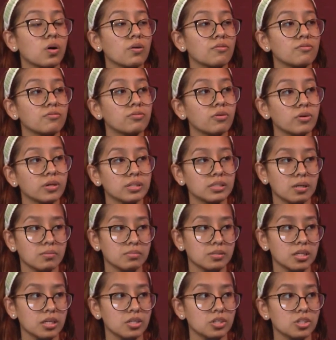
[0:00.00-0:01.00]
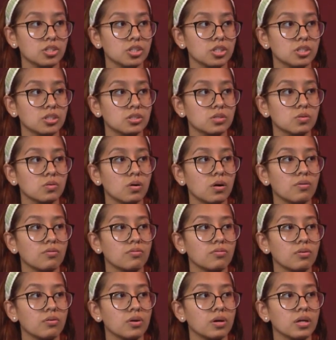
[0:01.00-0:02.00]
avoid temptations, to
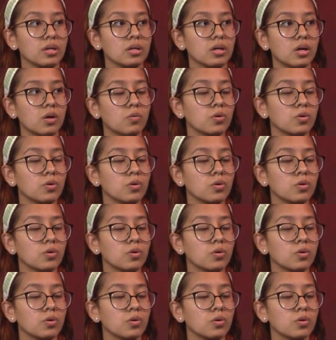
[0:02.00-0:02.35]
avoid,